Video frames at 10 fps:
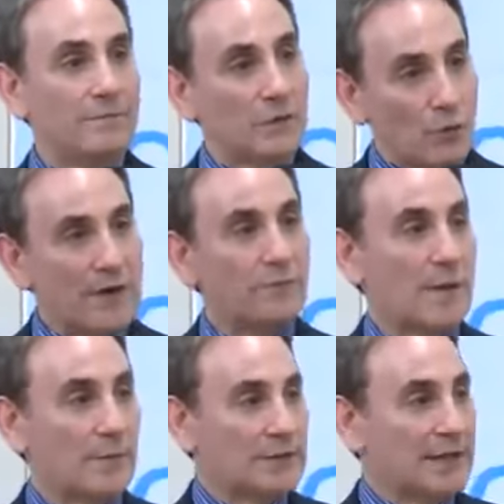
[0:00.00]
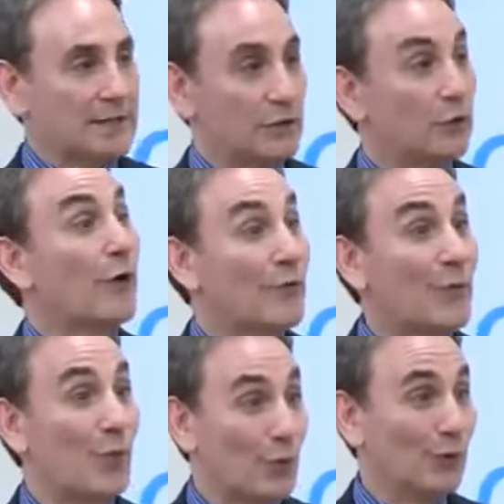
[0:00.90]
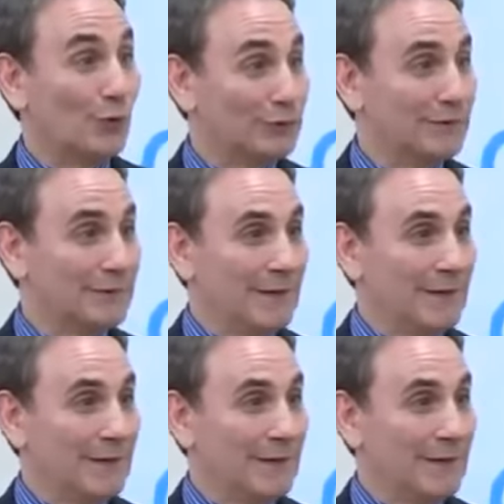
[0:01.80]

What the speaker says: great reputation throughout the world